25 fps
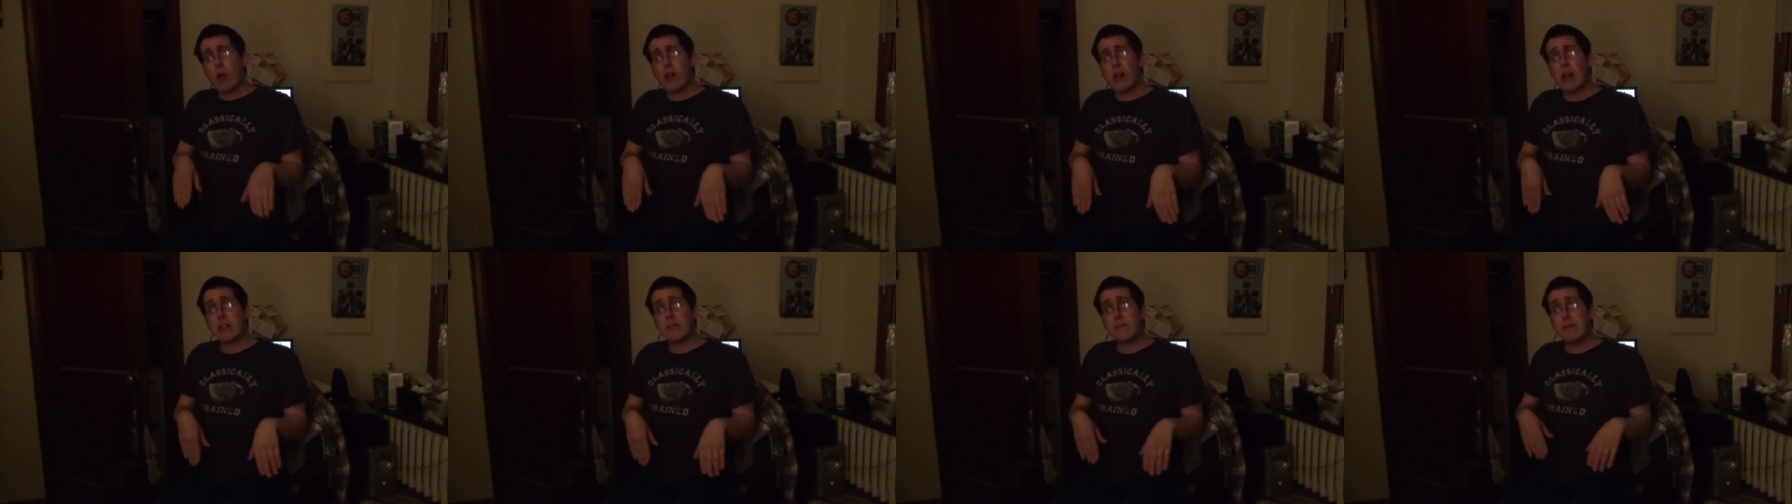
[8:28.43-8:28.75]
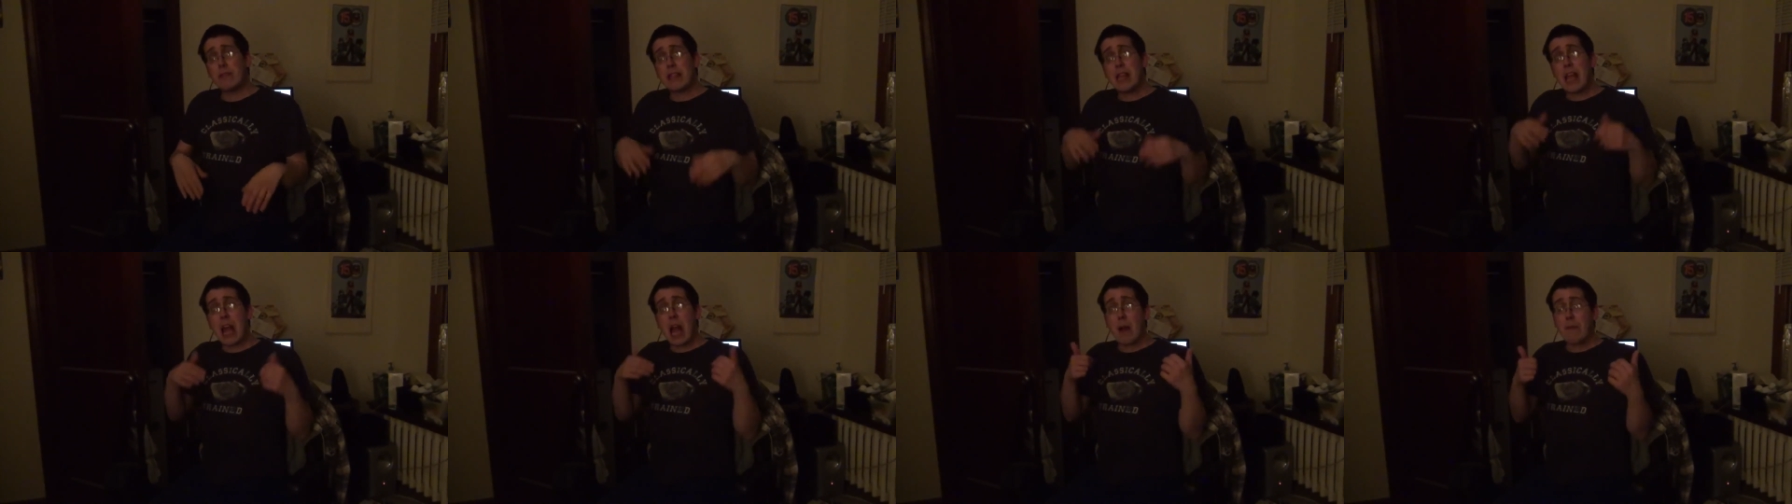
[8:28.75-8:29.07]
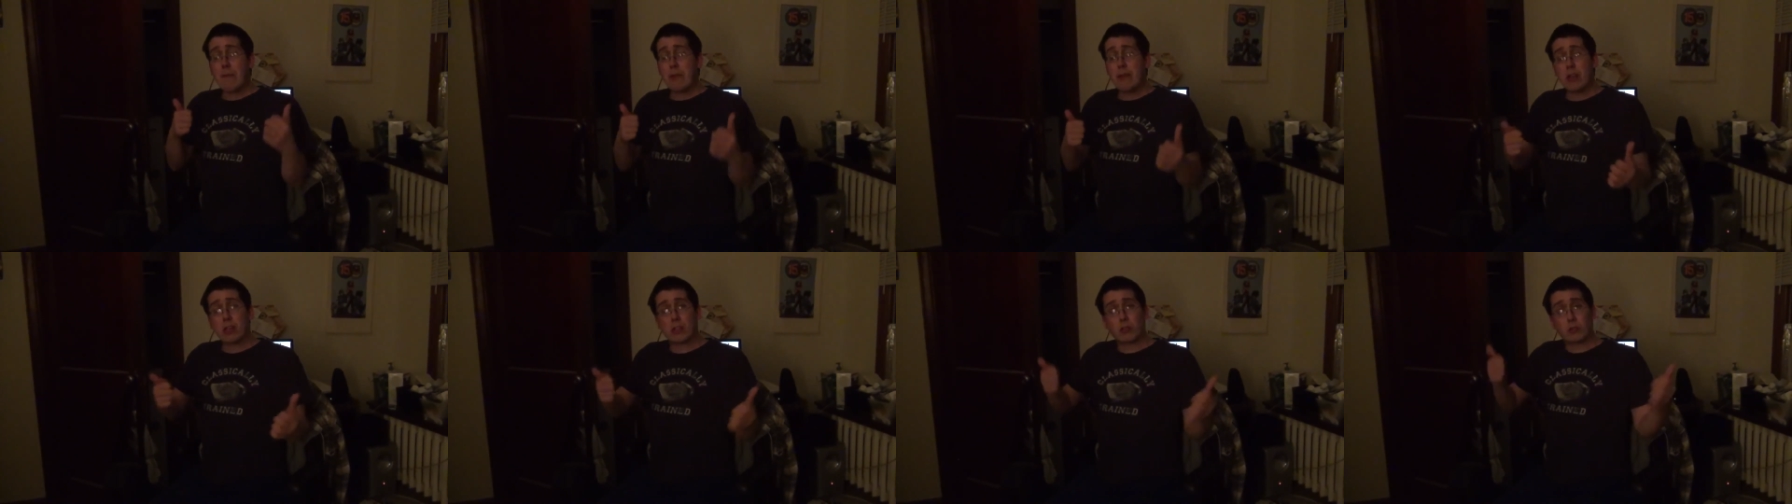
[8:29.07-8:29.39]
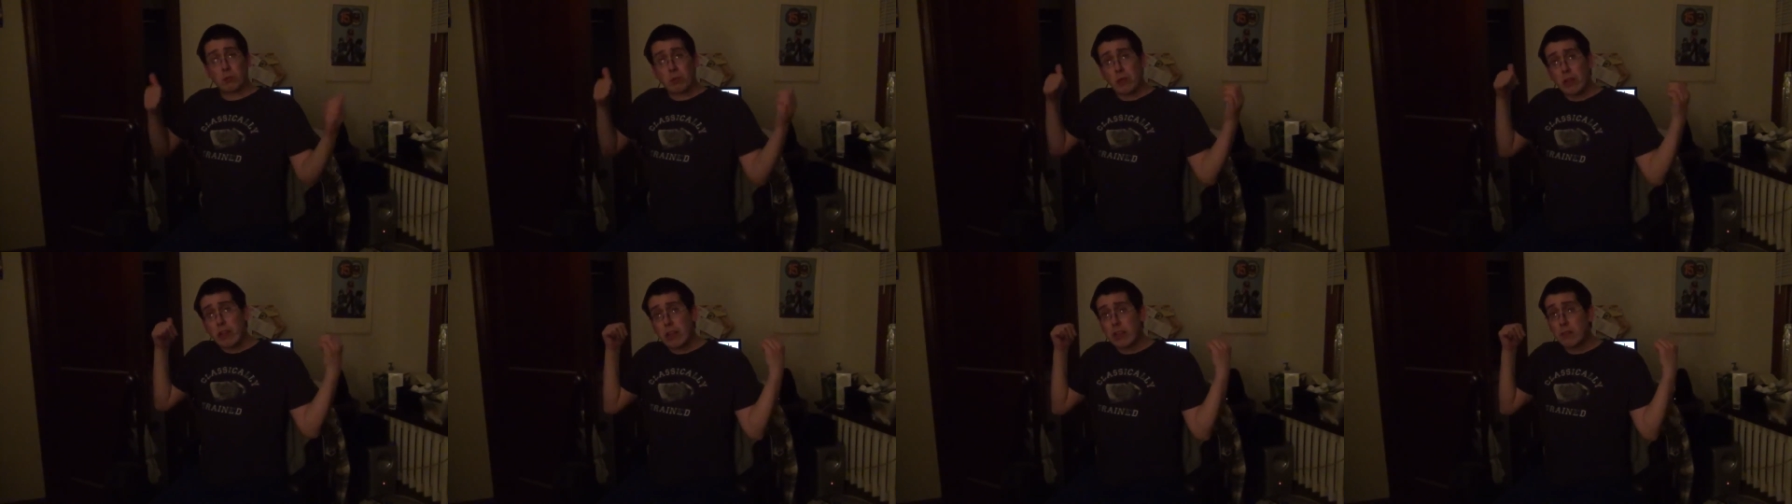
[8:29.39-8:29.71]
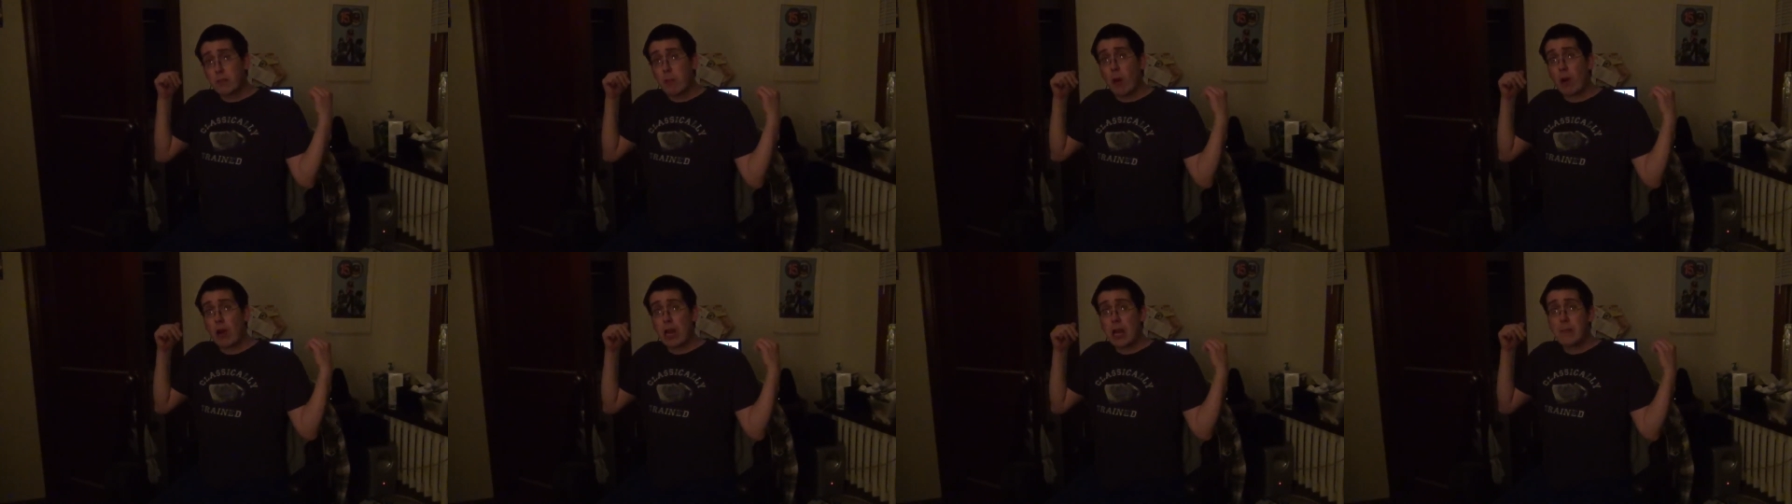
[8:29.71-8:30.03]
I'm really happy. That's really
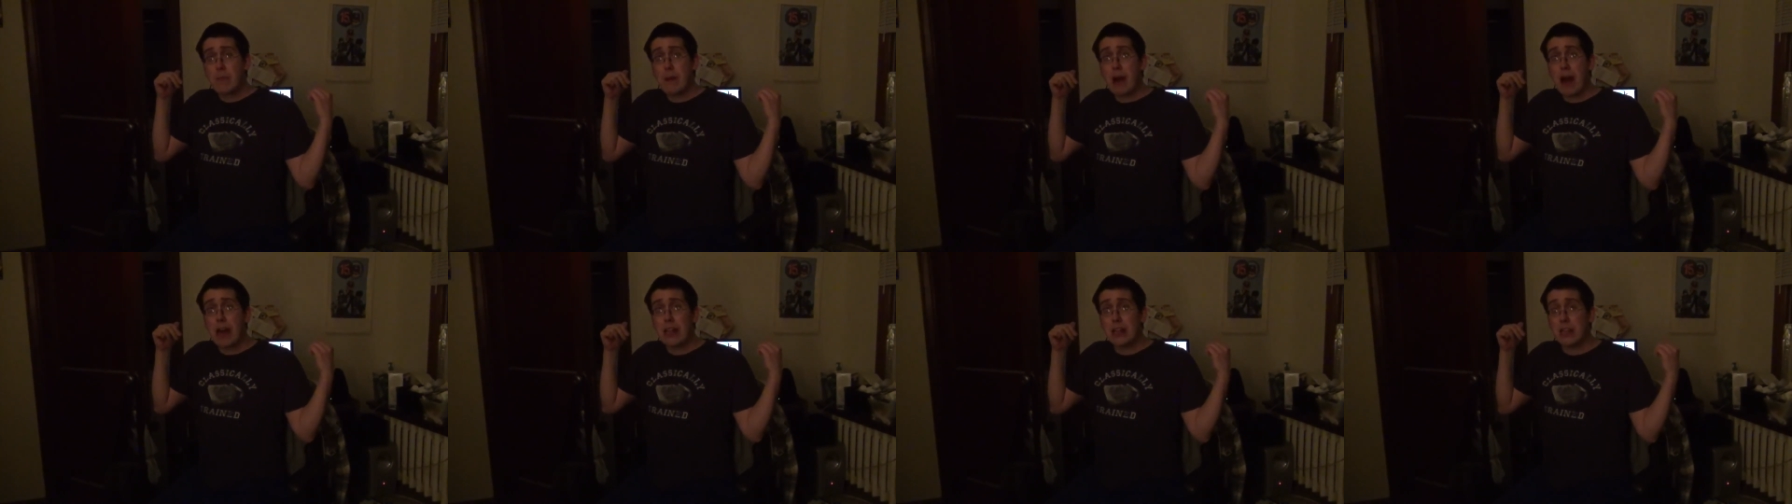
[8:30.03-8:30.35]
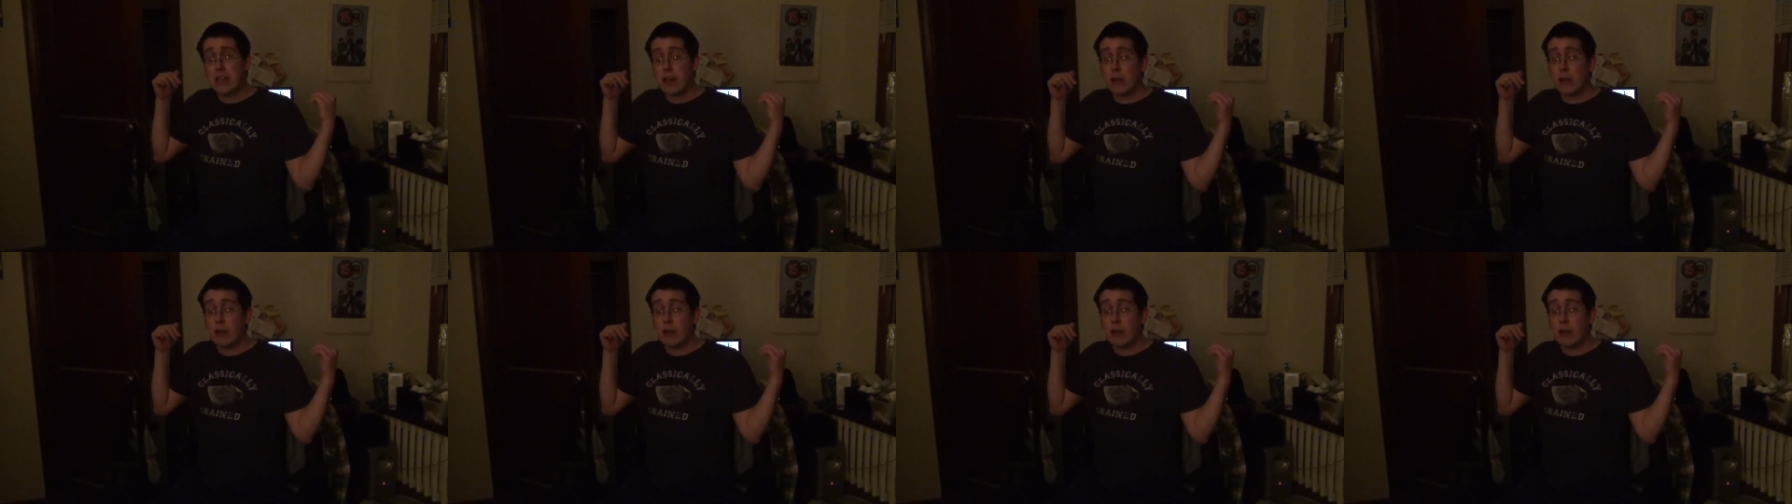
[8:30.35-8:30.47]
Pokemon.